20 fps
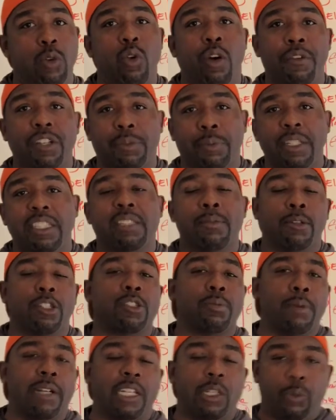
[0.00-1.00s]
Whoever spends the
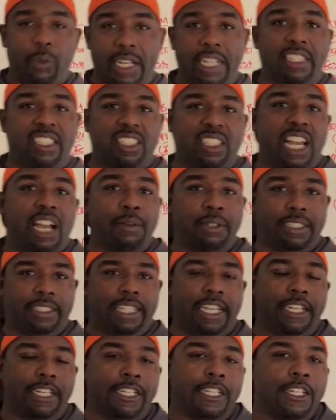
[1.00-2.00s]
most money wins is how he
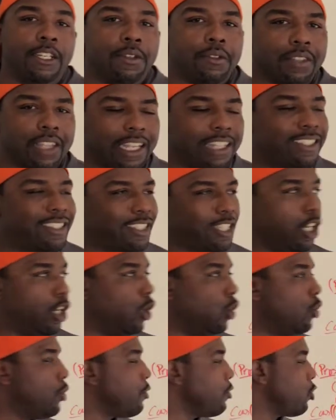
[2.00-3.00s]
said it. And
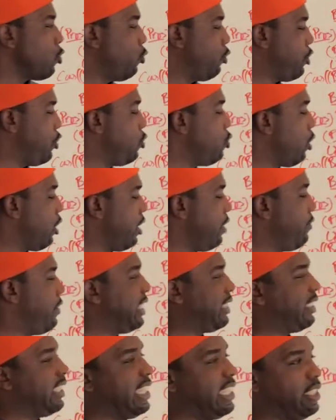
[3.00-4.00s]
so when you are
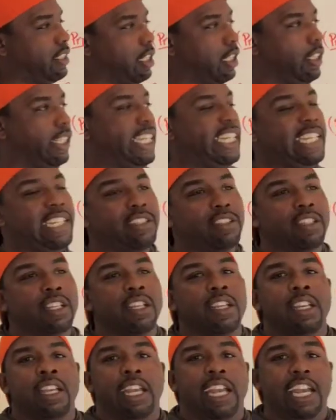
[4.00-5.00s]
investing into leads
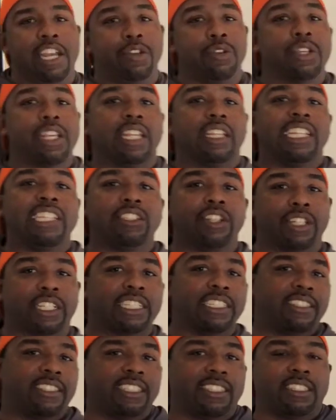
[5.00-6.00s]
and you get leads on a
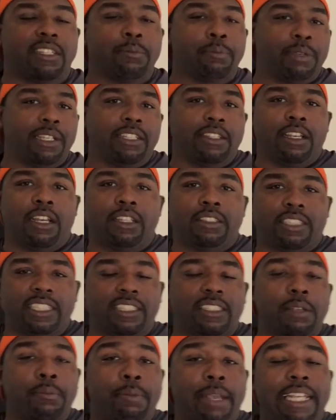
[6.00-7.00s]
consistent
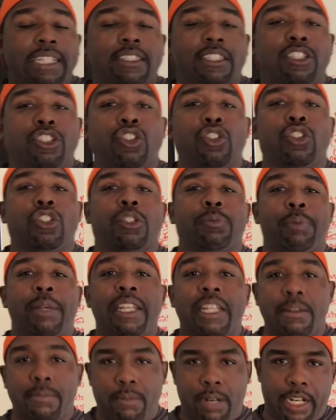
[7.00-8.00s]
basis, you're
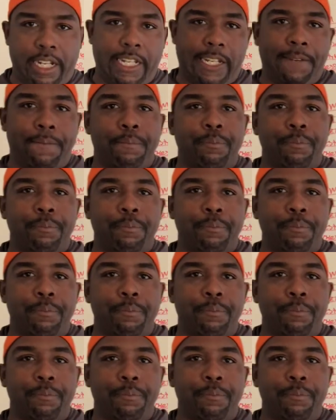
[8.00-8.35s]
spending money.